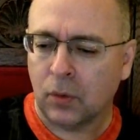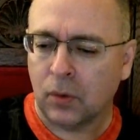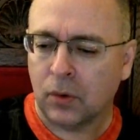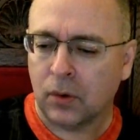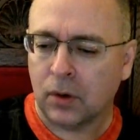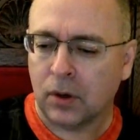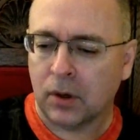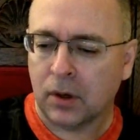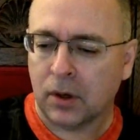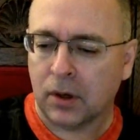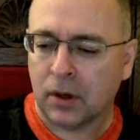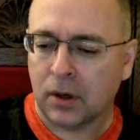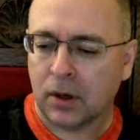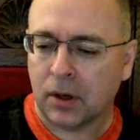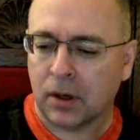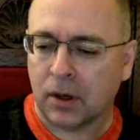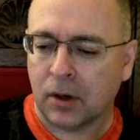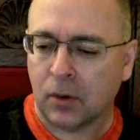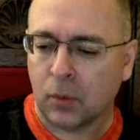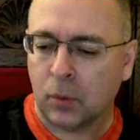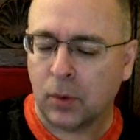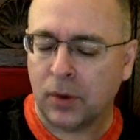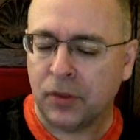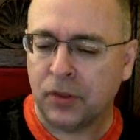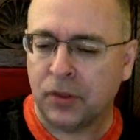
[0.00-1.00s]
what the
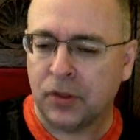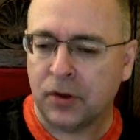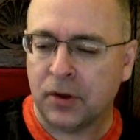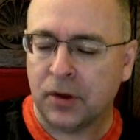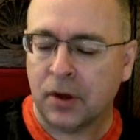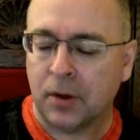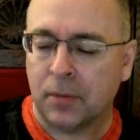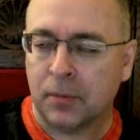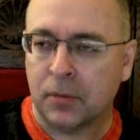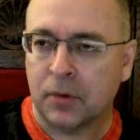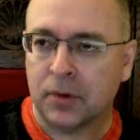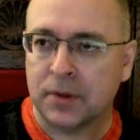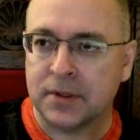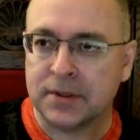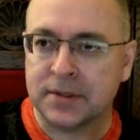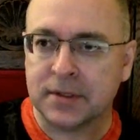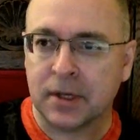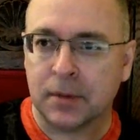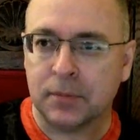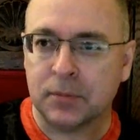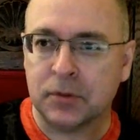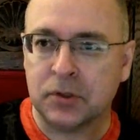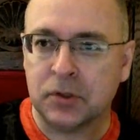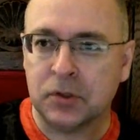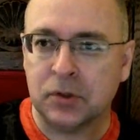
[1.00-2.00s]
number is up to,
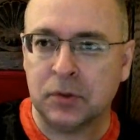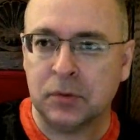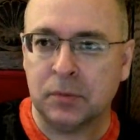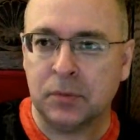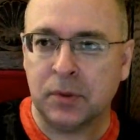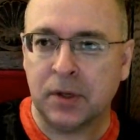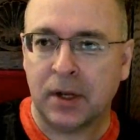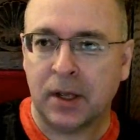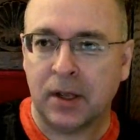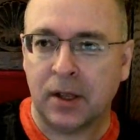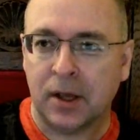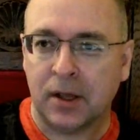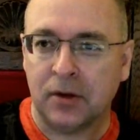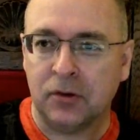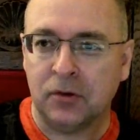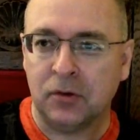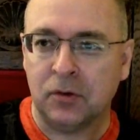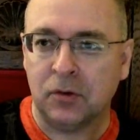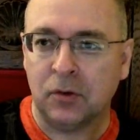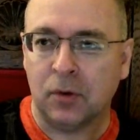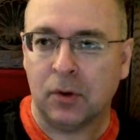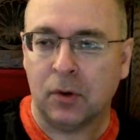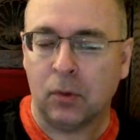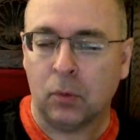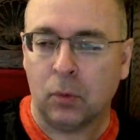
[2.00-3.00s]
but I do know at
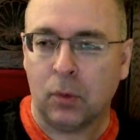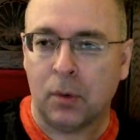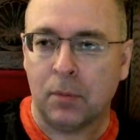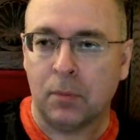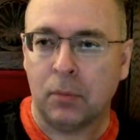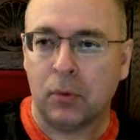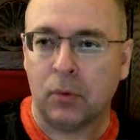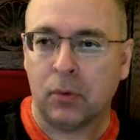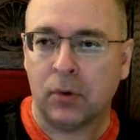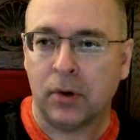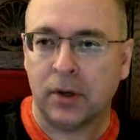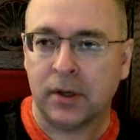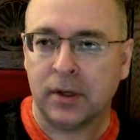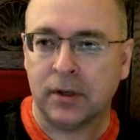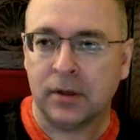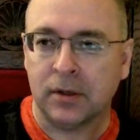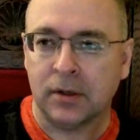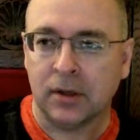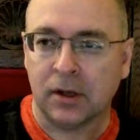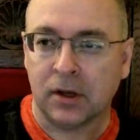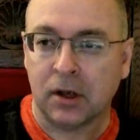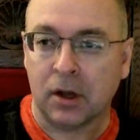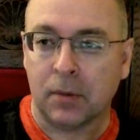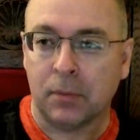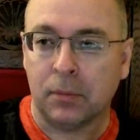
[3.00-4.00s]
one point, a couple,
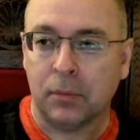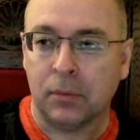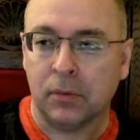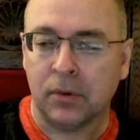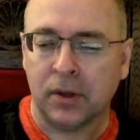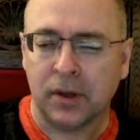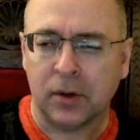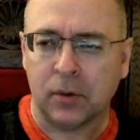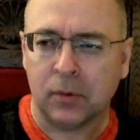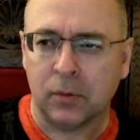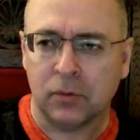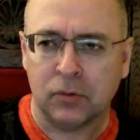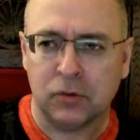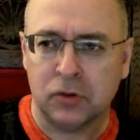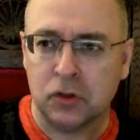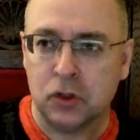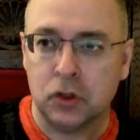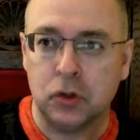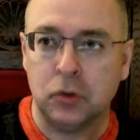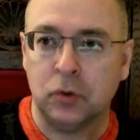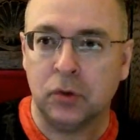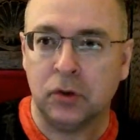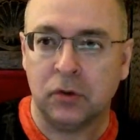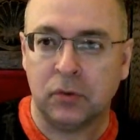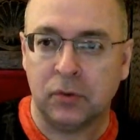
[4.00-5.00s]
like 2, 3
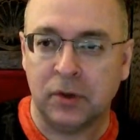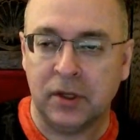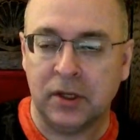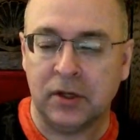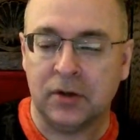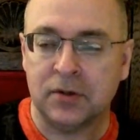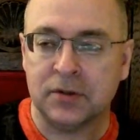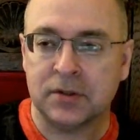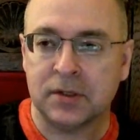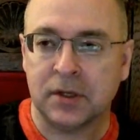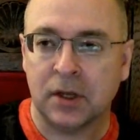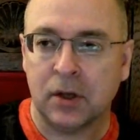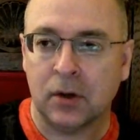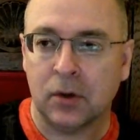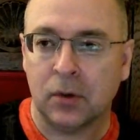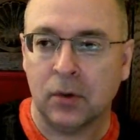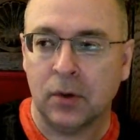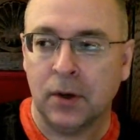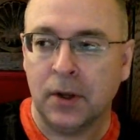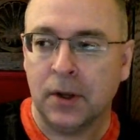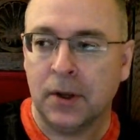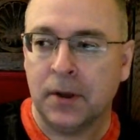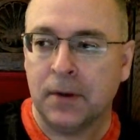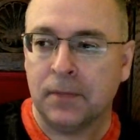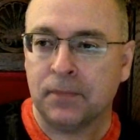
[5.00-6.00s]
years ago,
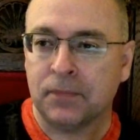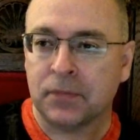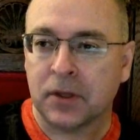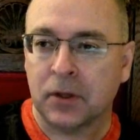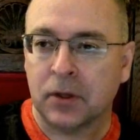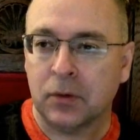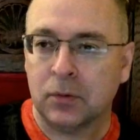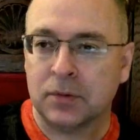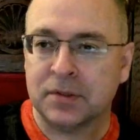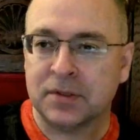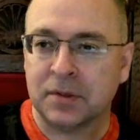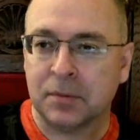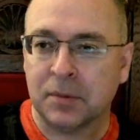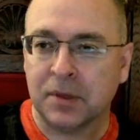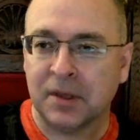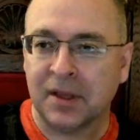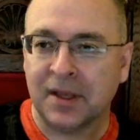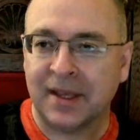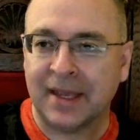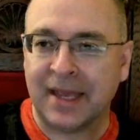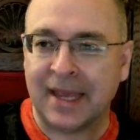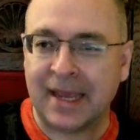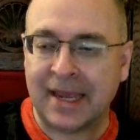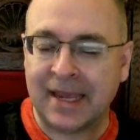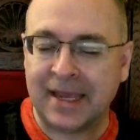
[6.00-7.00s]
it was something like
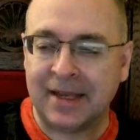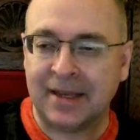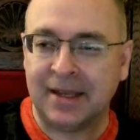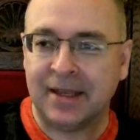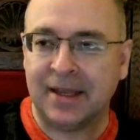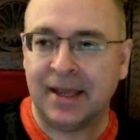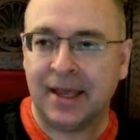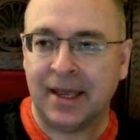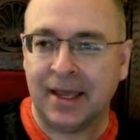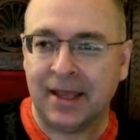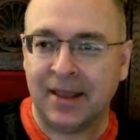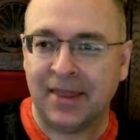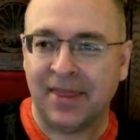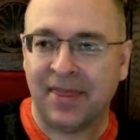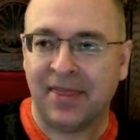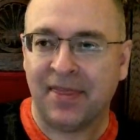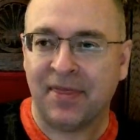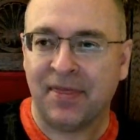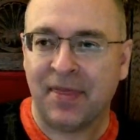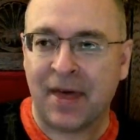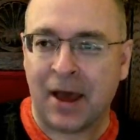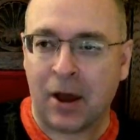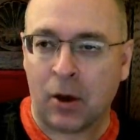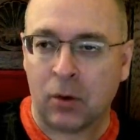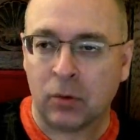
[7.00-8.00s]

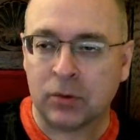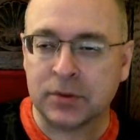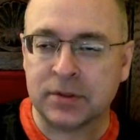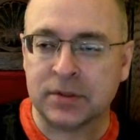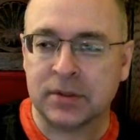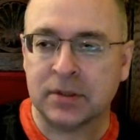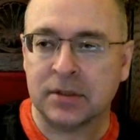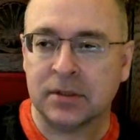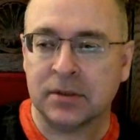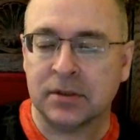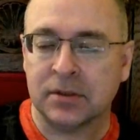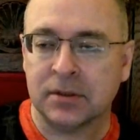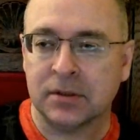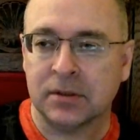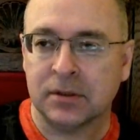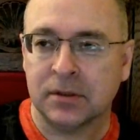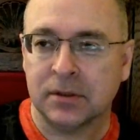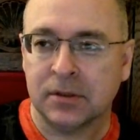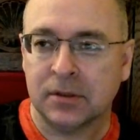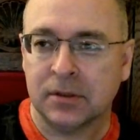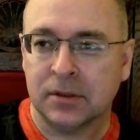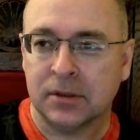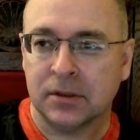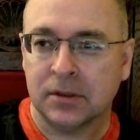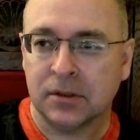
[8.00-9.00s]
88,000
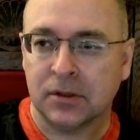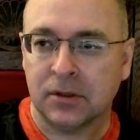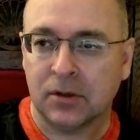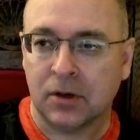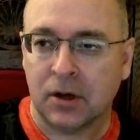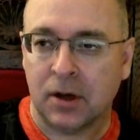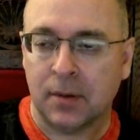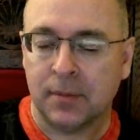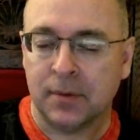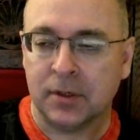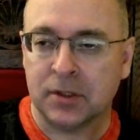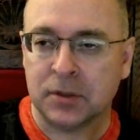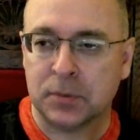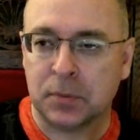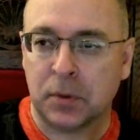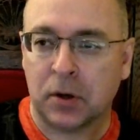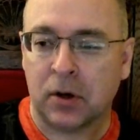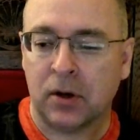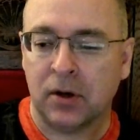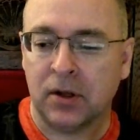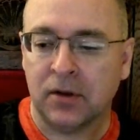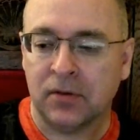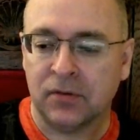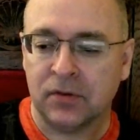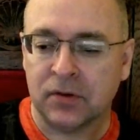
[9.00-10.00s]
Communist Party
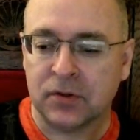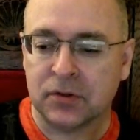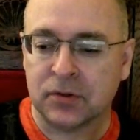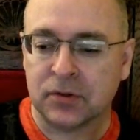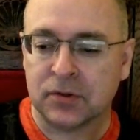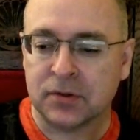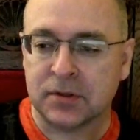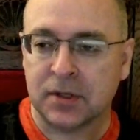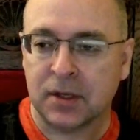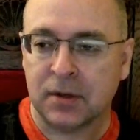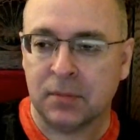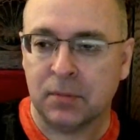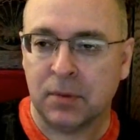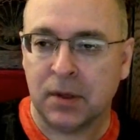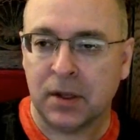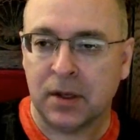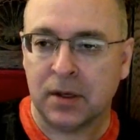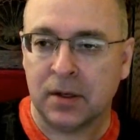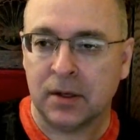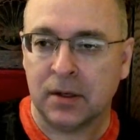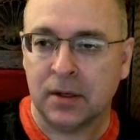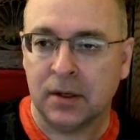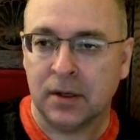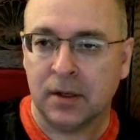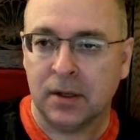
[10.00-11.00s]
officials had been
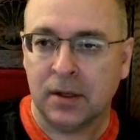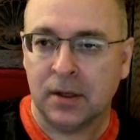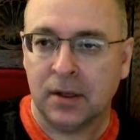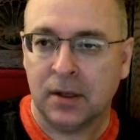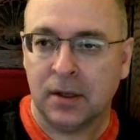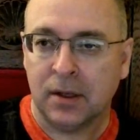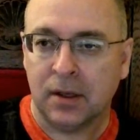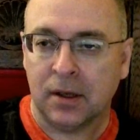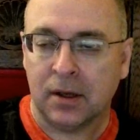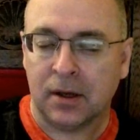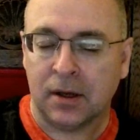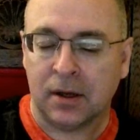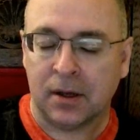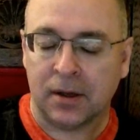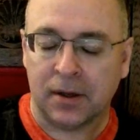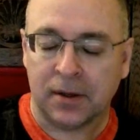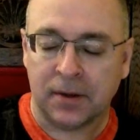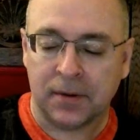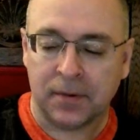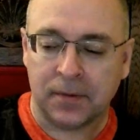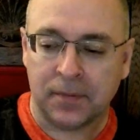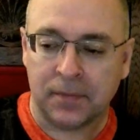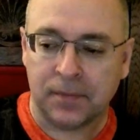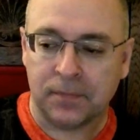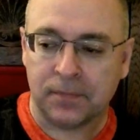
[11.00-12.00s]
uh,
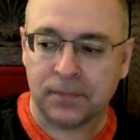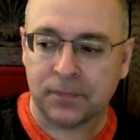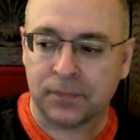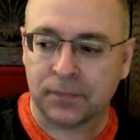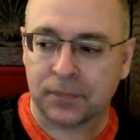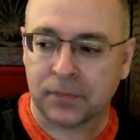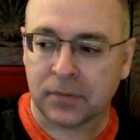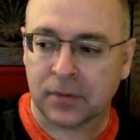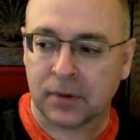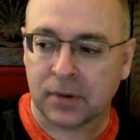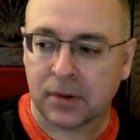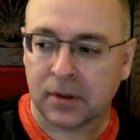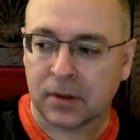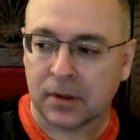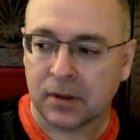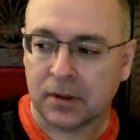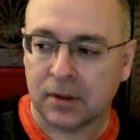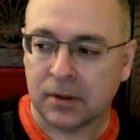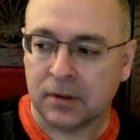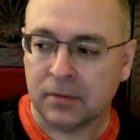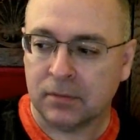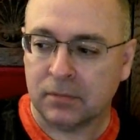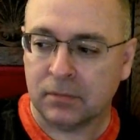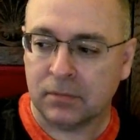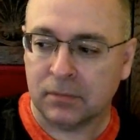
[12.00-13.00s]

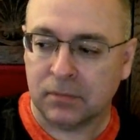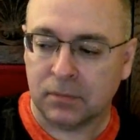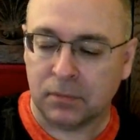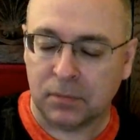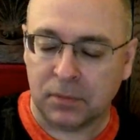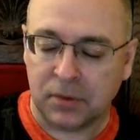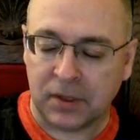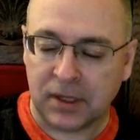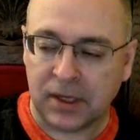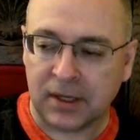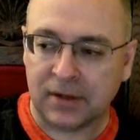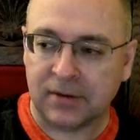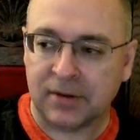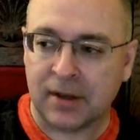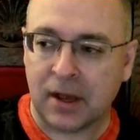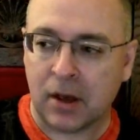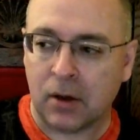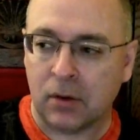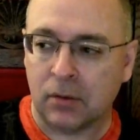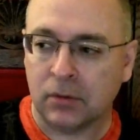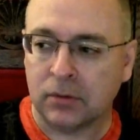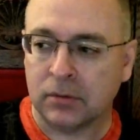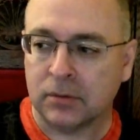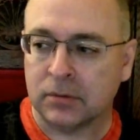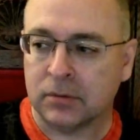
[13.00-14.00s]
kicked out,
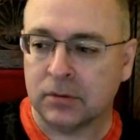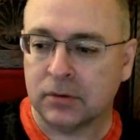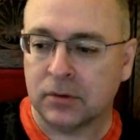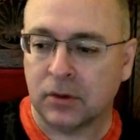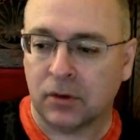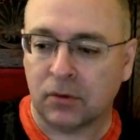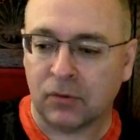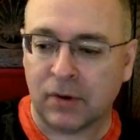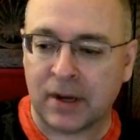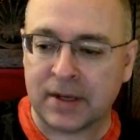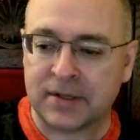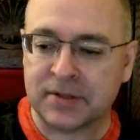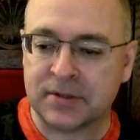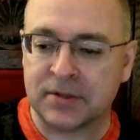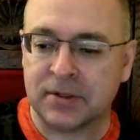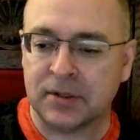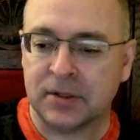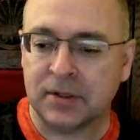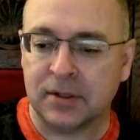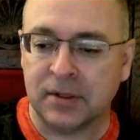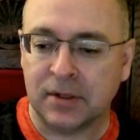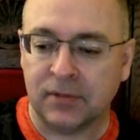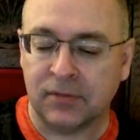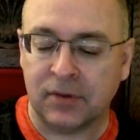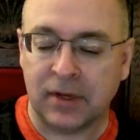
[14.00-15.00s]
arrested, and even
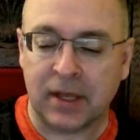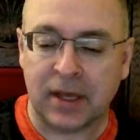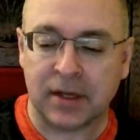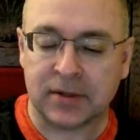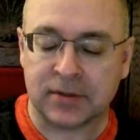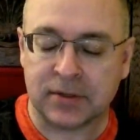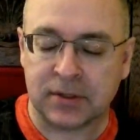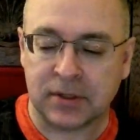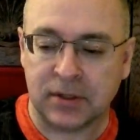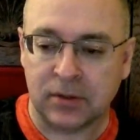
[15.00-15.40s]
executed.